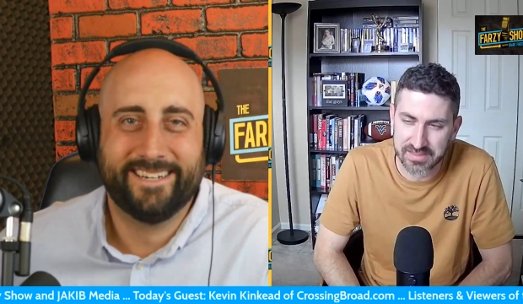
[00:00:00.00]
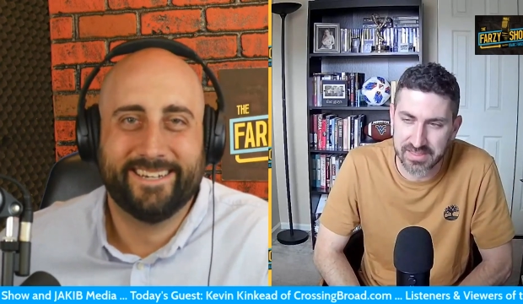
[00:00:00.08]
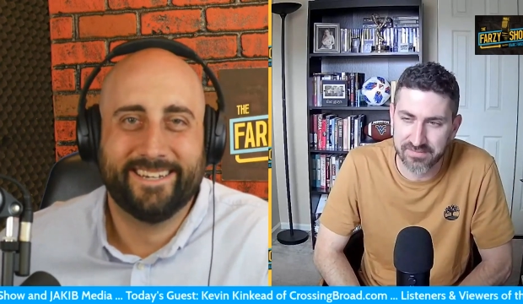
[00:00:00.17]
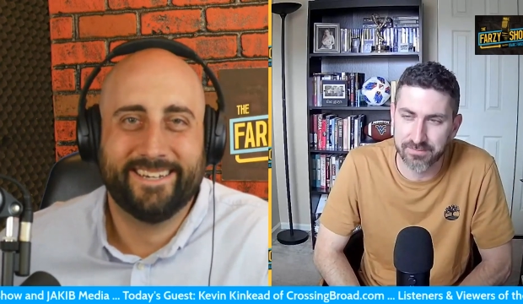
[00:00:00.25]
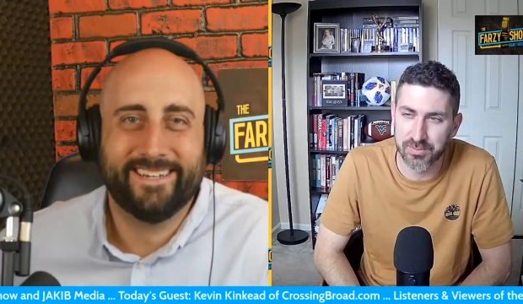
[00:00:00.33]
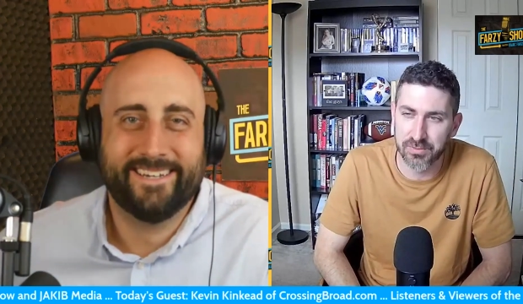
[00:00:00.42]

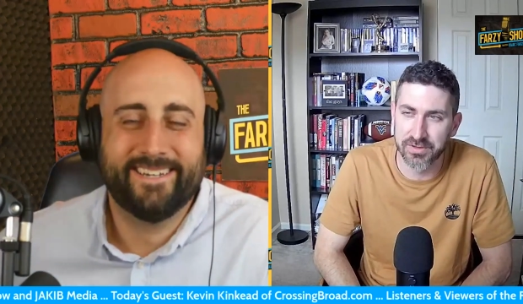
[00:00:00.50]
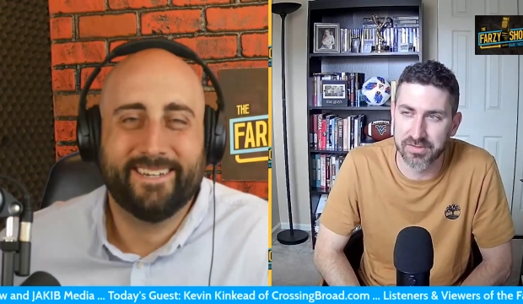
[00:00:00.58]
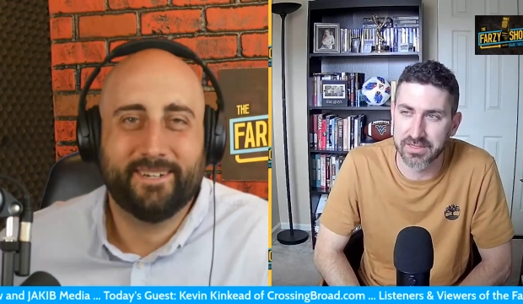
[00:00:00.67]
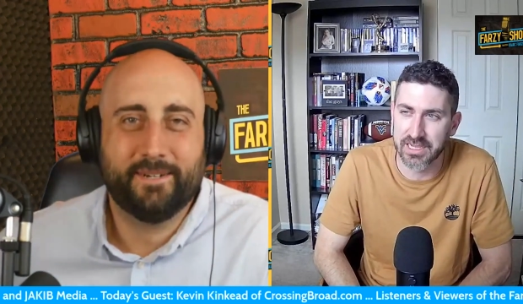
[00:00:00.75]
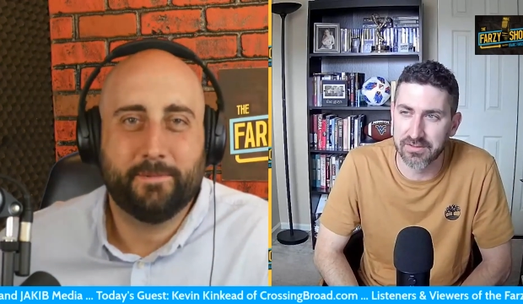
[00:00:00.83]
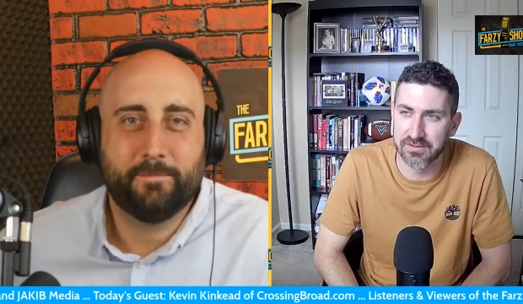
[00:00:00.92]
Speaker 1: But they they've
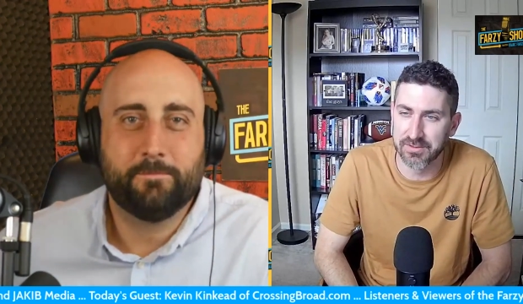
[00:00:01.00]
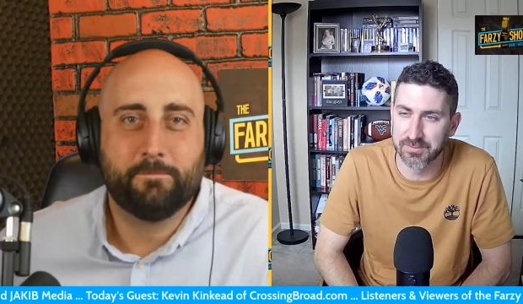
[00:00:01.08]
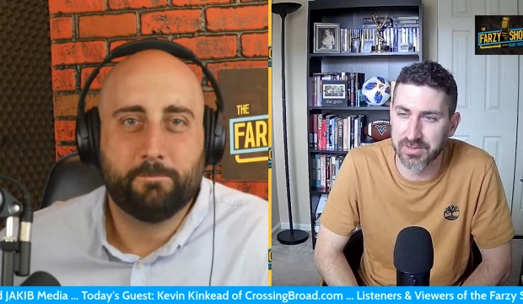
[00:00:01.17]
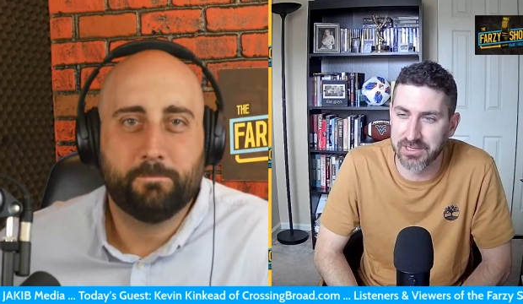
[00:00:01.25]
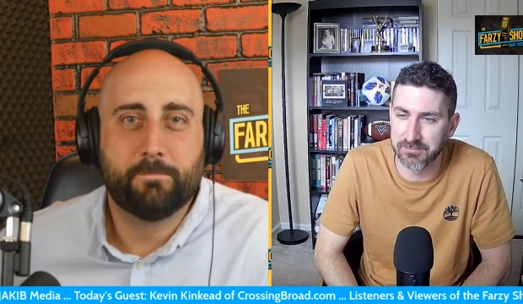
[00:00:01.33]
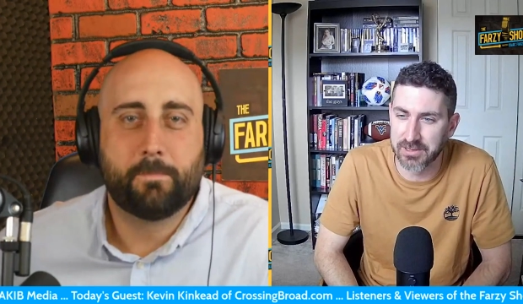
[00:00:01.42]
pulled it
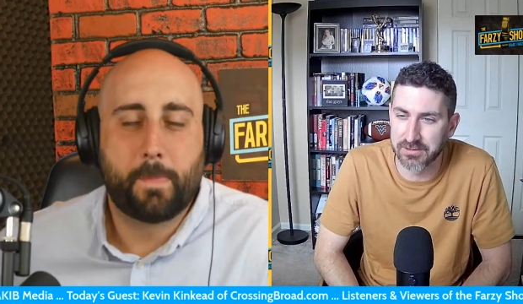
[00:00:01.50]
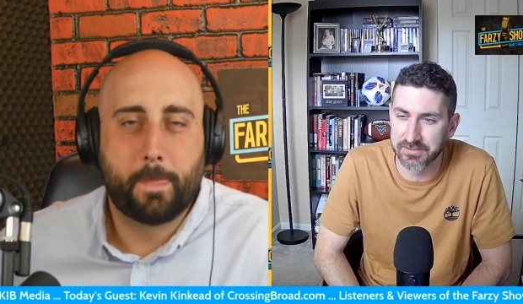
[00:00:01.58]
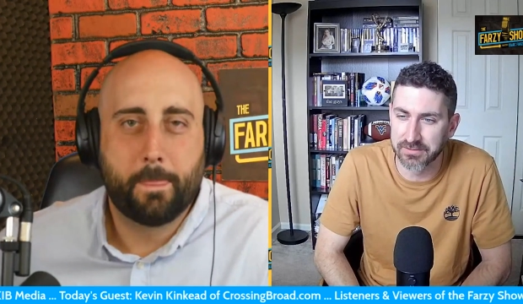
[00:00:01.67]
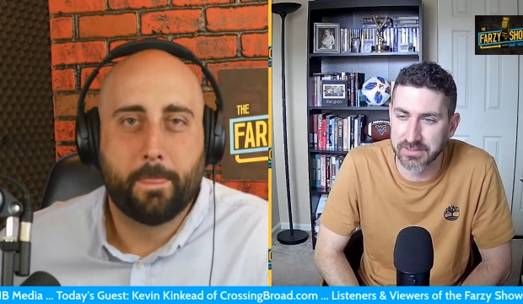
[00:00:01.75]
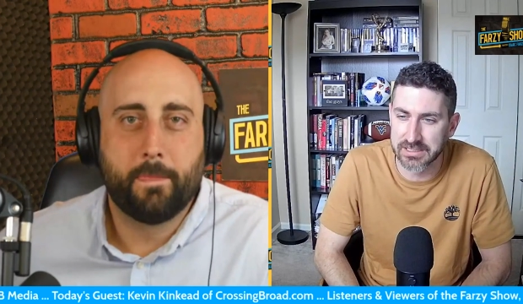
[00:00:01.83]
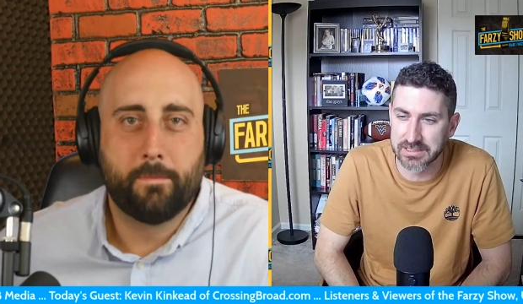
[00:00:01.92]
together and they're playing
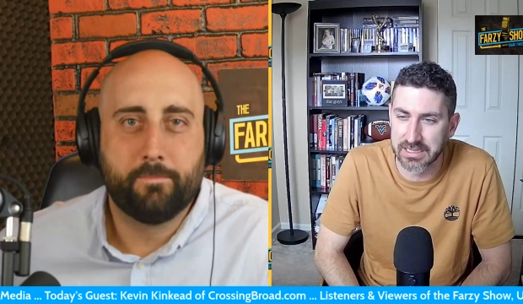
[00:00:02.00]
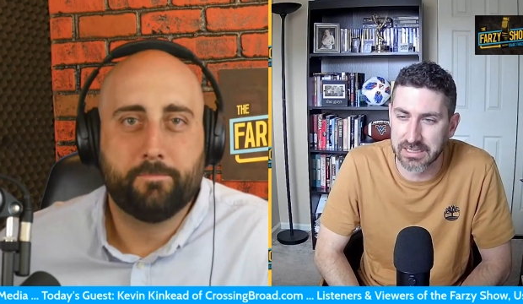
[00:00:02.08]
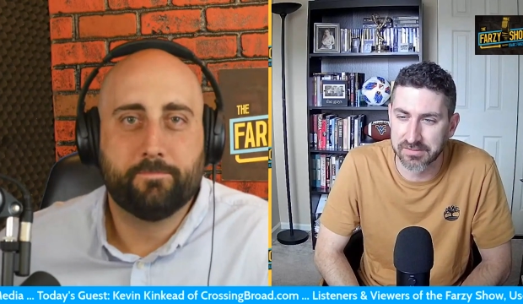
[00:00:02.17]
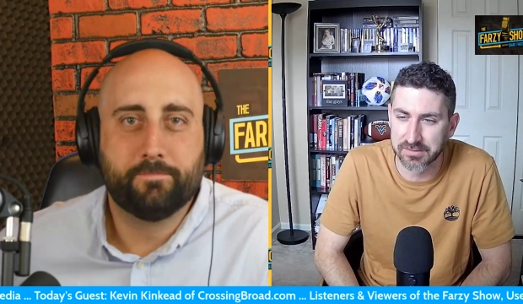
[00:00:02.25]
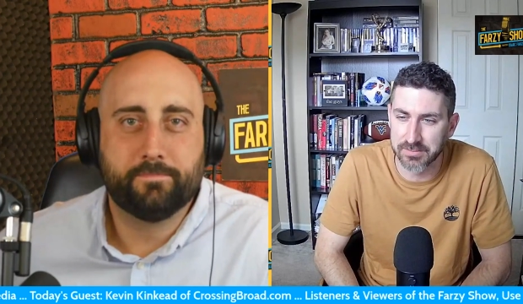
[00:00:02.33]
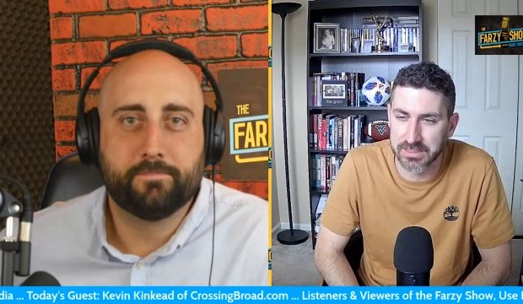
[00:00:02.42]
well in the
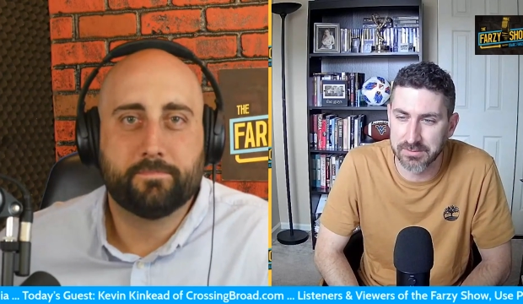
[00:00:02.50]
league now.